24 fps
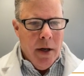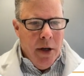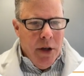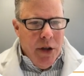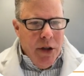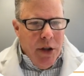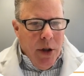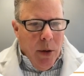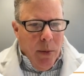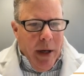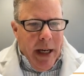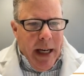
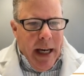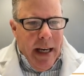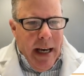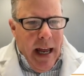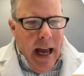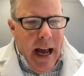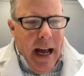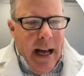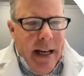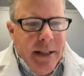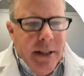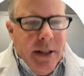So we can
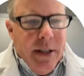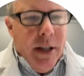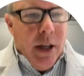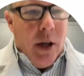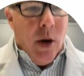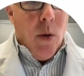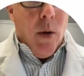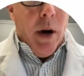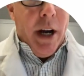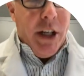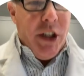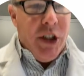ask the
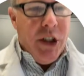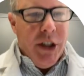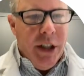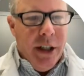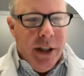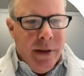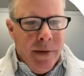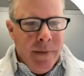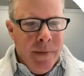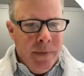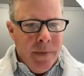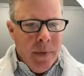
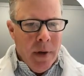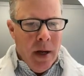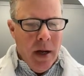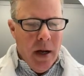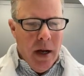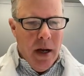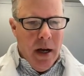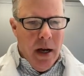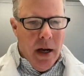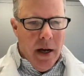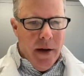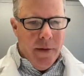question
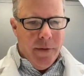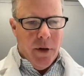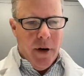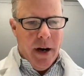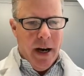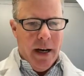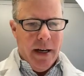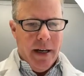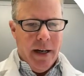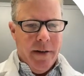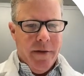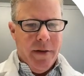for
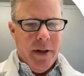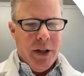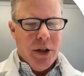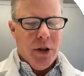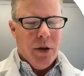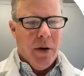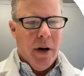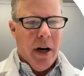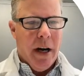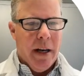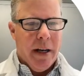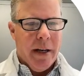any of these
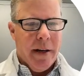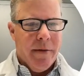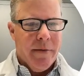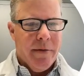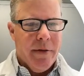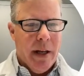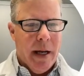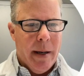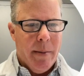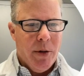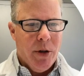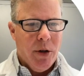chronic
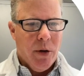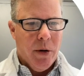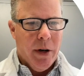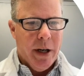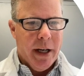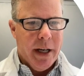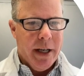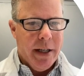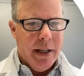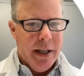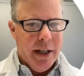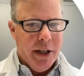inflammatory
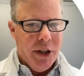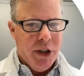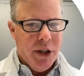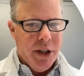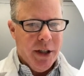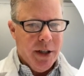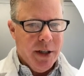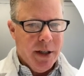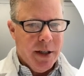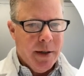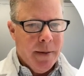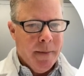
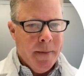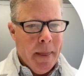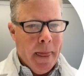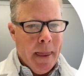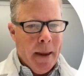conditions